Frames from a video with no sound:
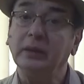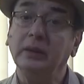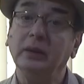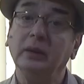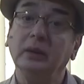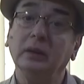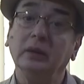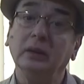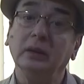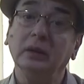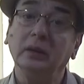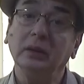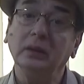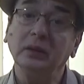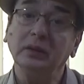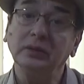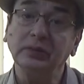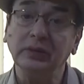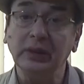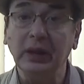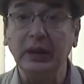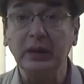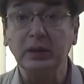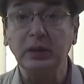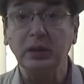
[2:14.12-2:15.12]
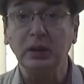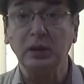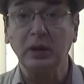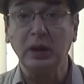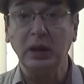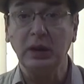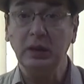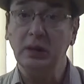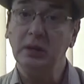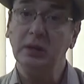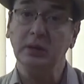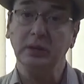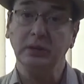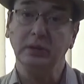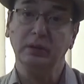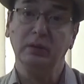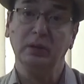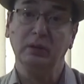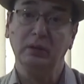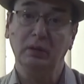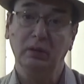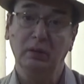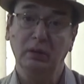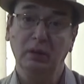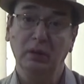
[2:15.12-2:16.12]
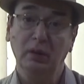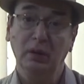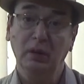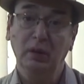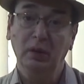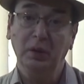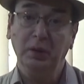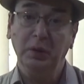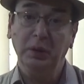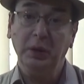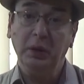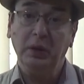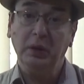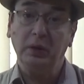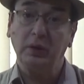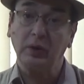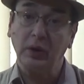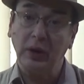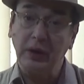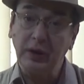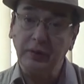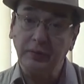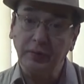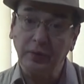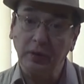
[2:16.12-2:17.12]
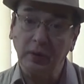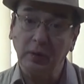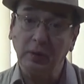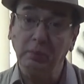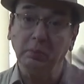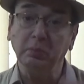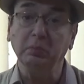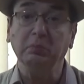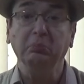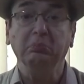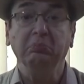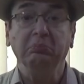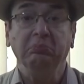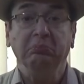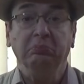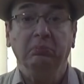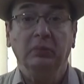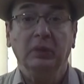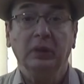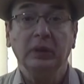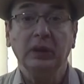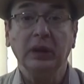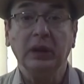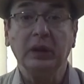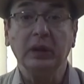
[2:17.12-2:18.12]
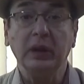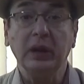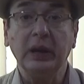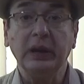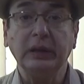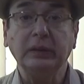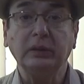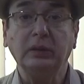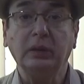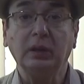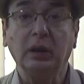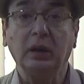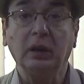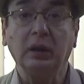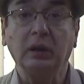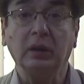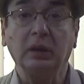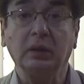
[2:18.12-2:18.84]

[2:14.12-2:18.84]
Years later, I learned, right from the great uh,